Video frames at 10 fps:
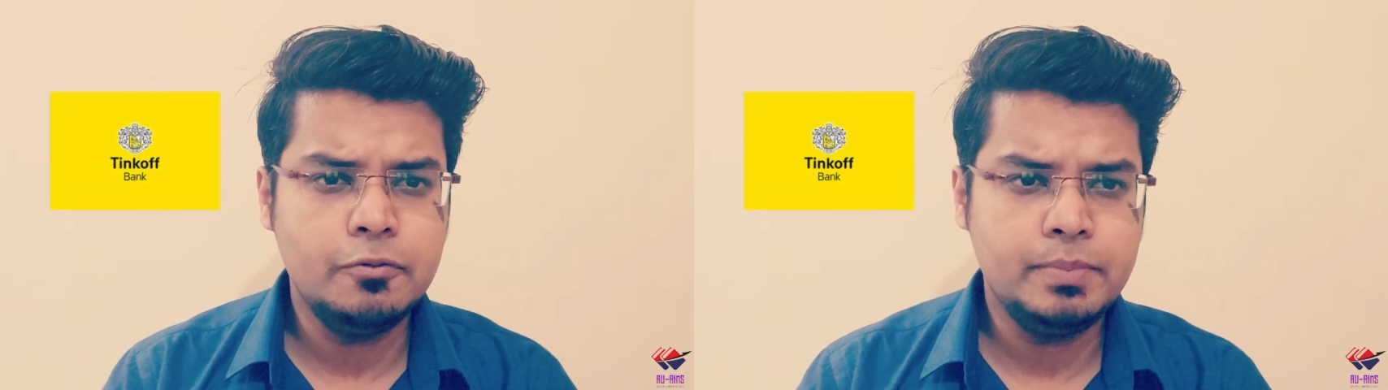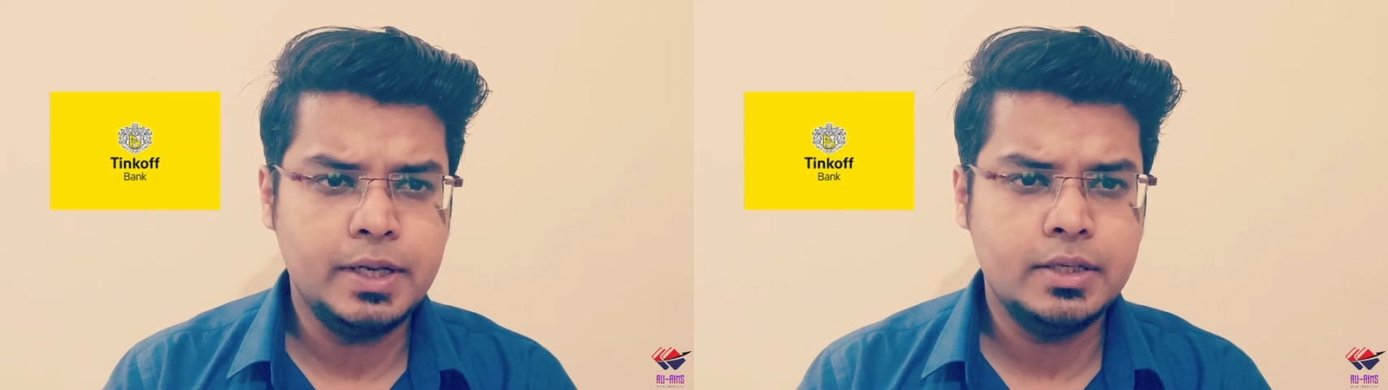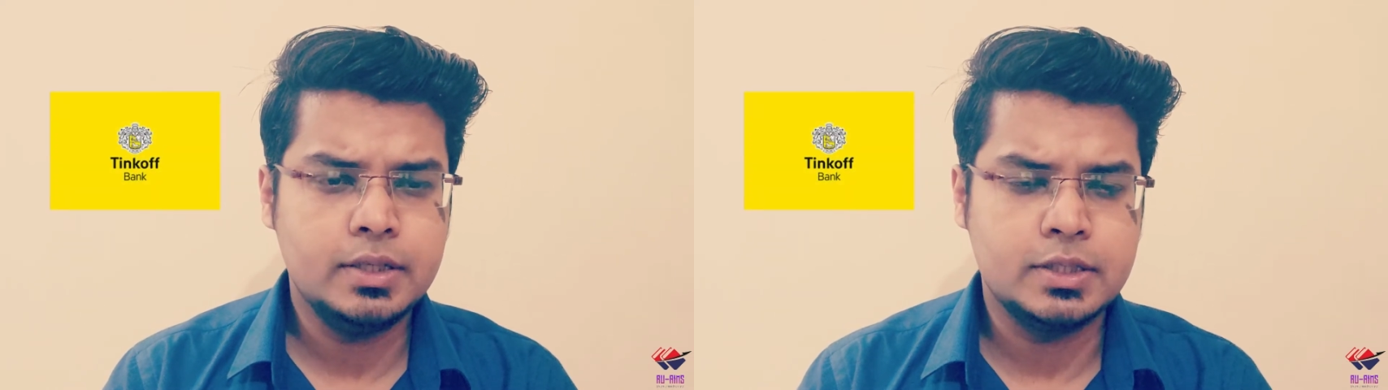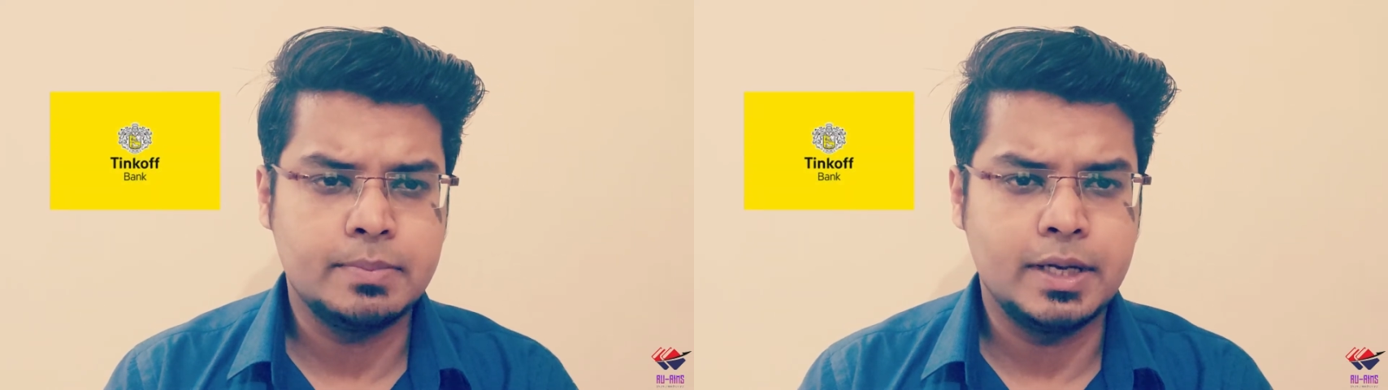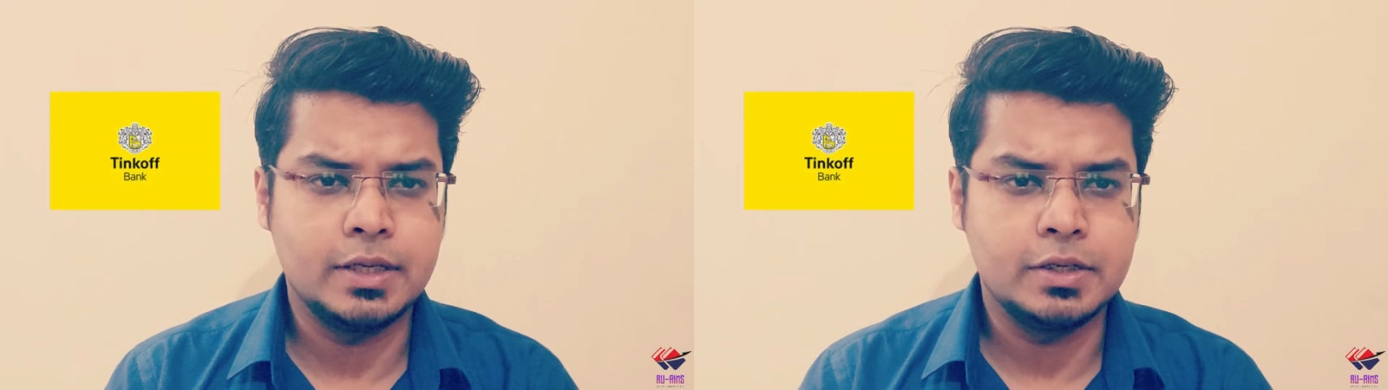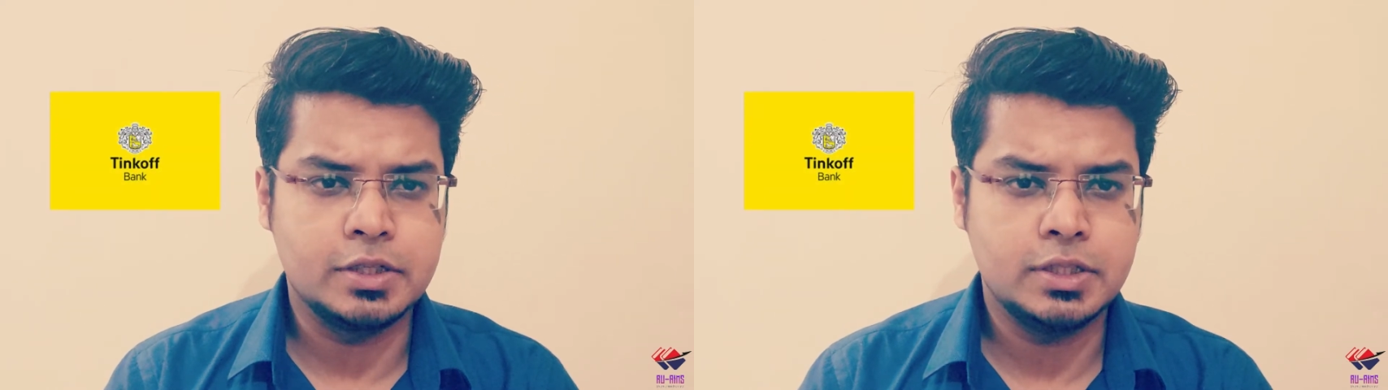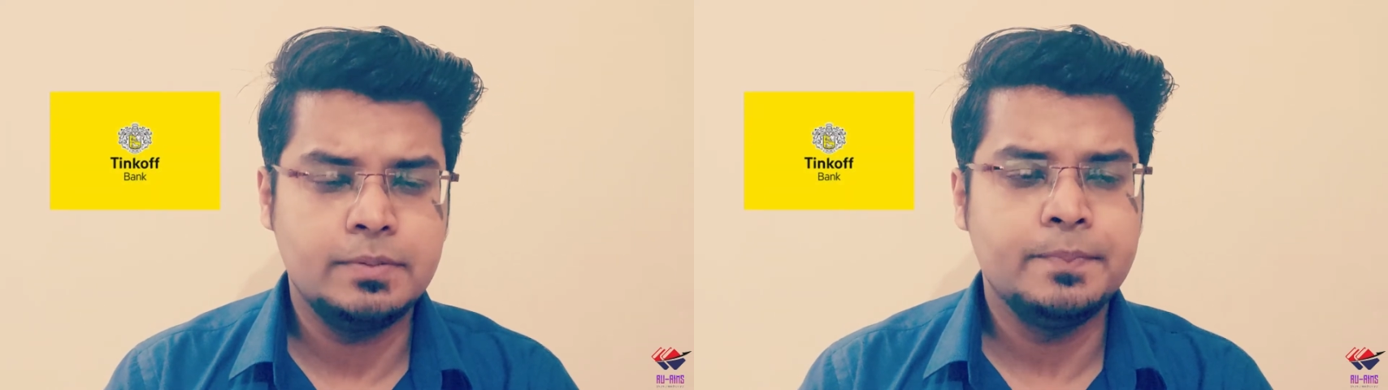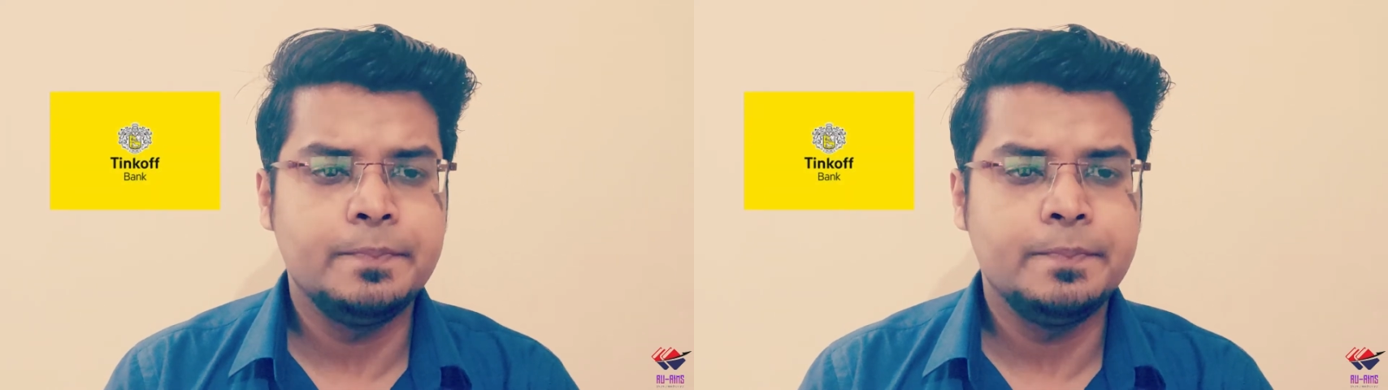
Bank. It's a bank in Russia.